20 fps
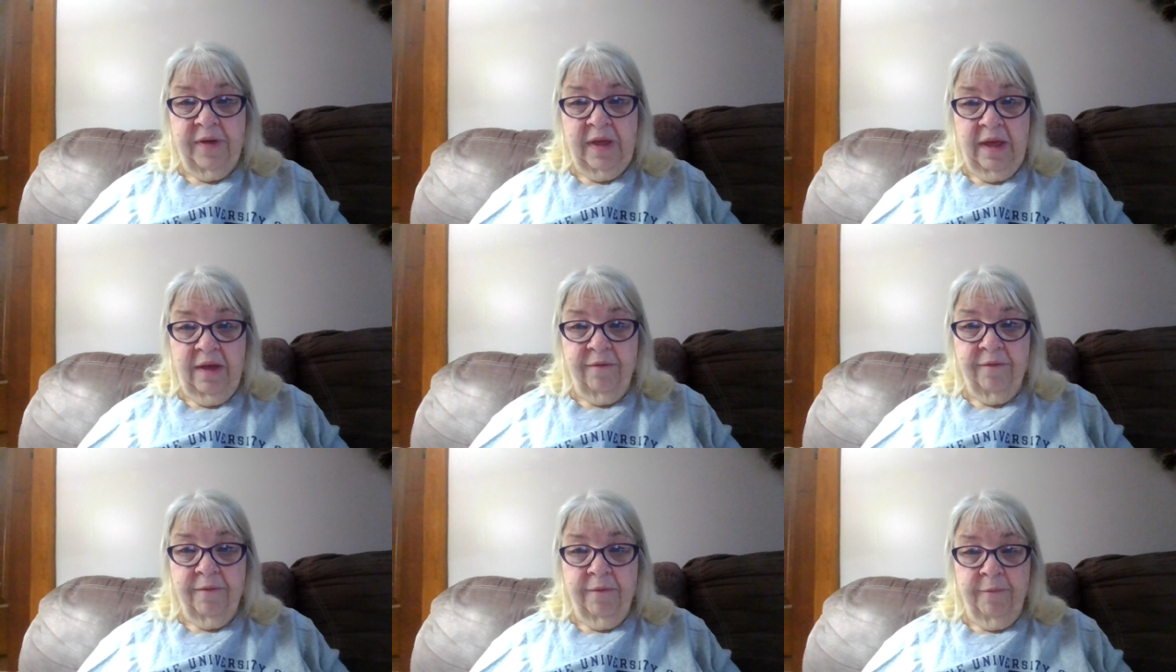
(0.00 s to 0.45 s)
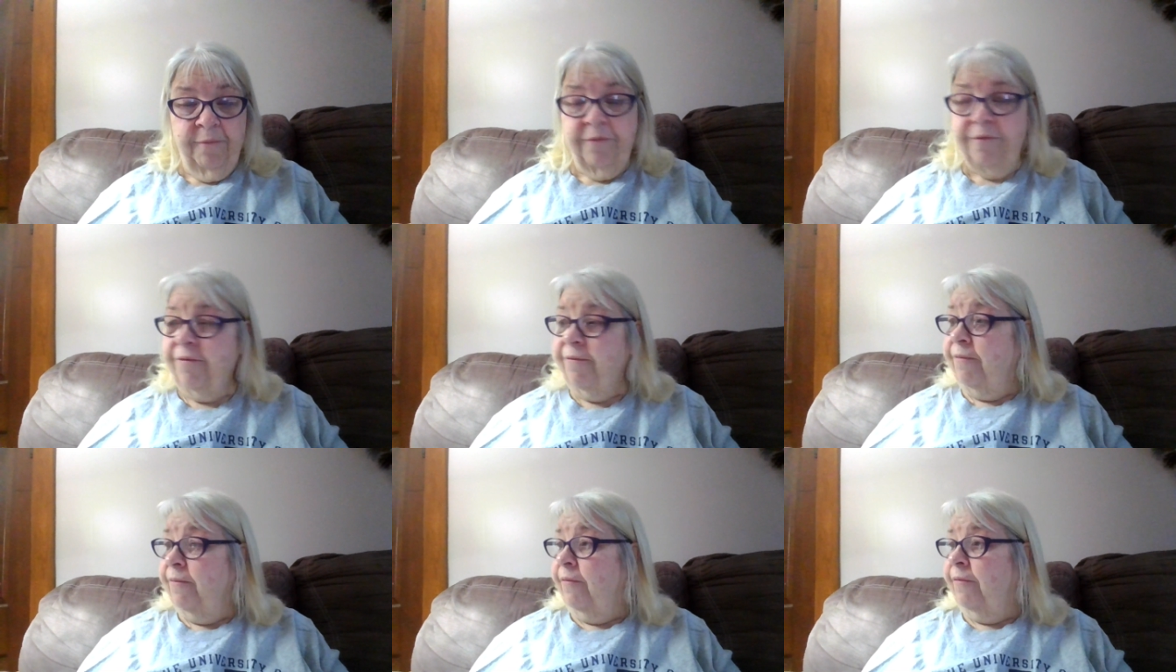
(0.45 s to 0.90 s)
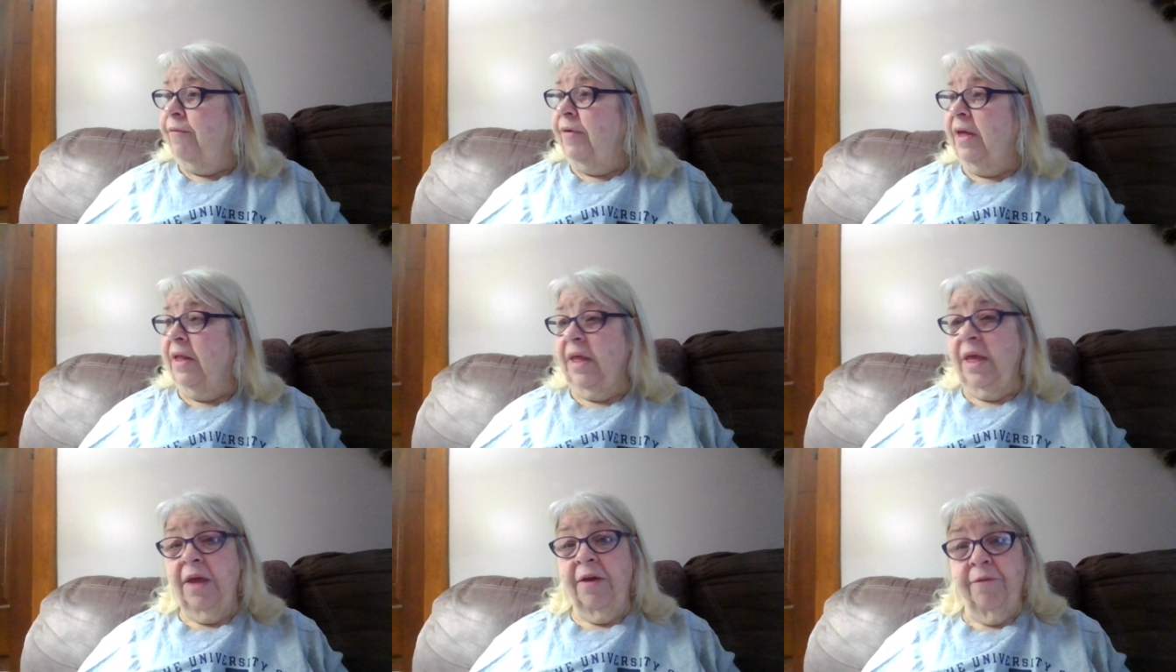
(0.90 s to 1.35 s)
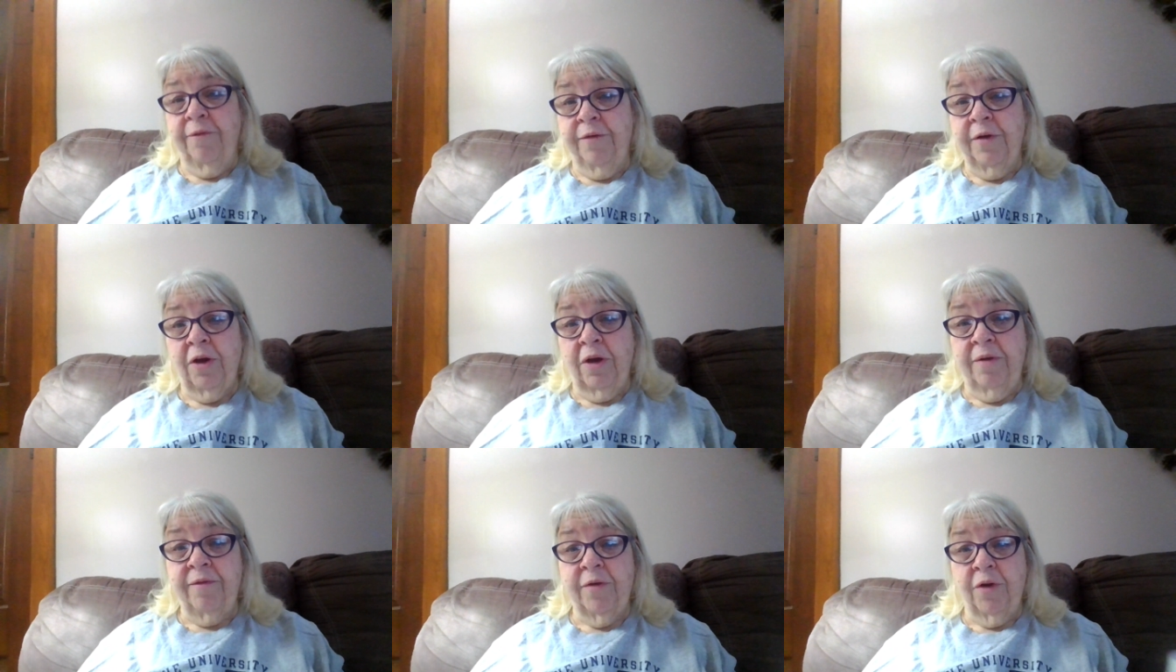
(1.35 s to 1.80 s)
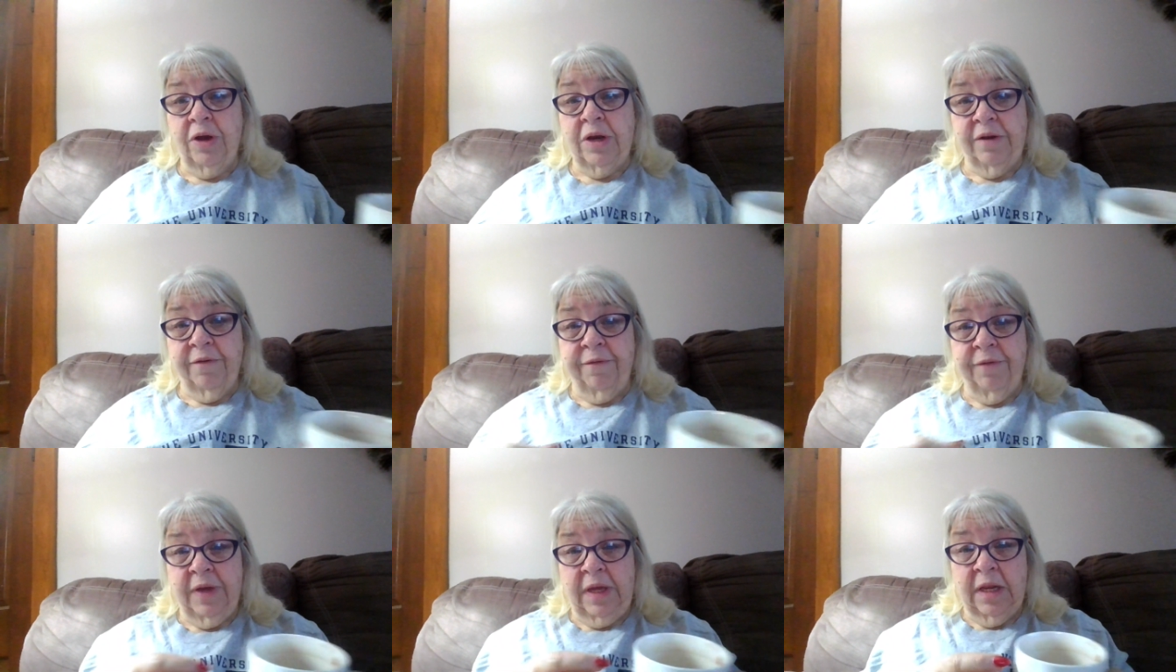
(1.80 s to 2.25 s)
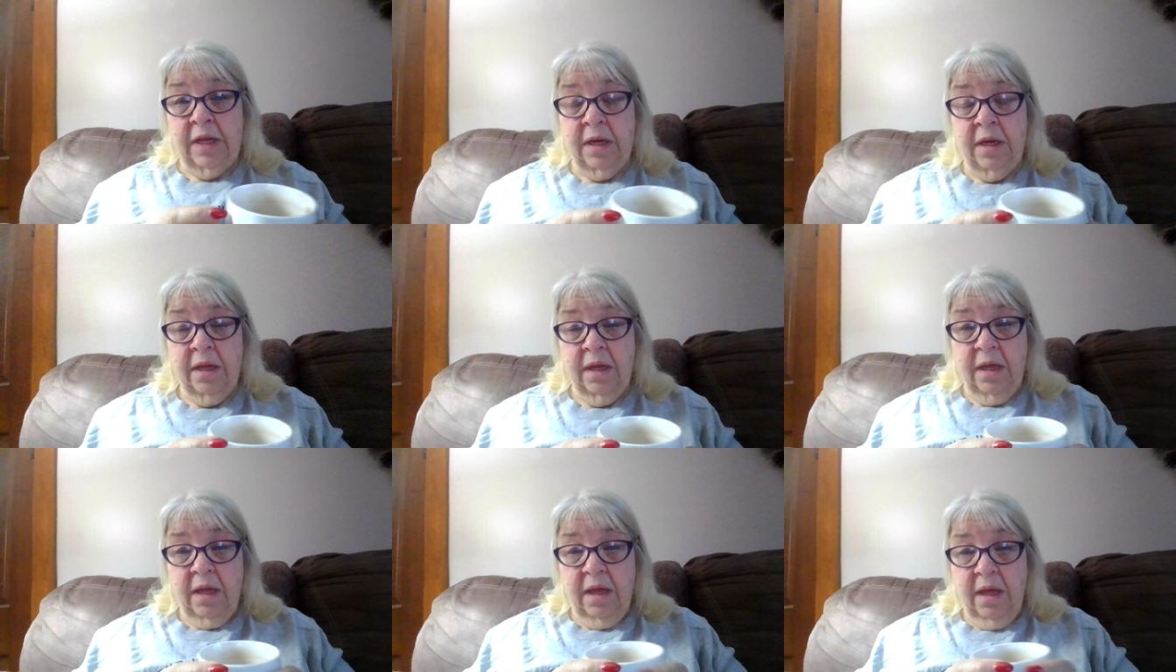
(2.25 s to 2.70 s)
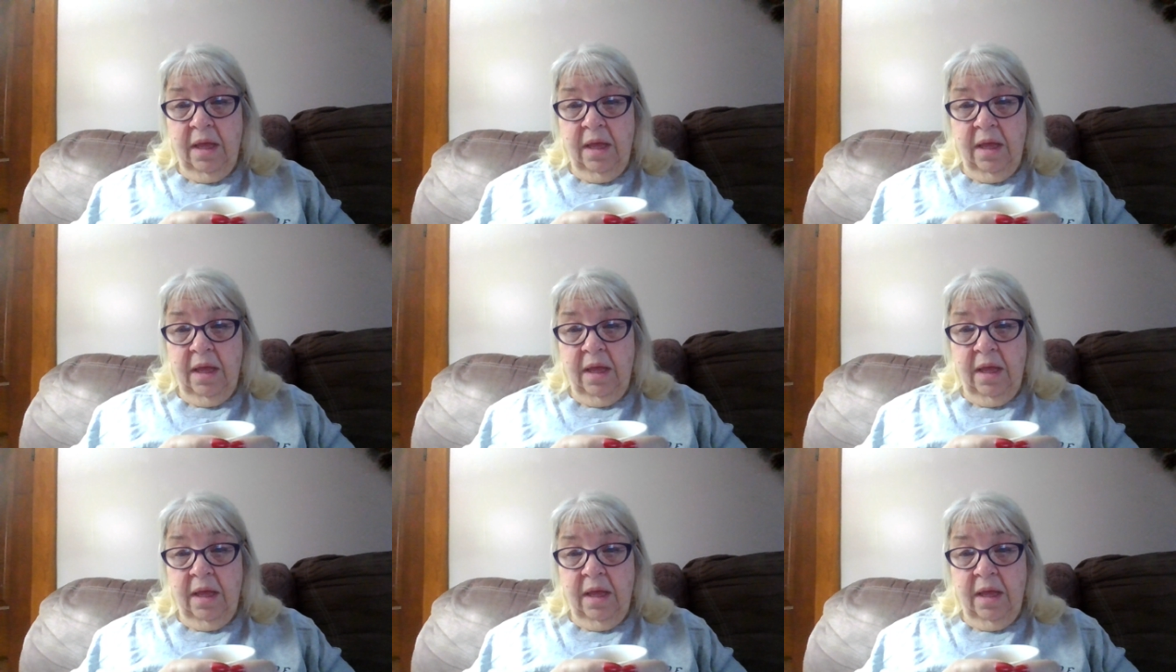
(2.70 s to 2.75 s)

being, feeling very, very defeated,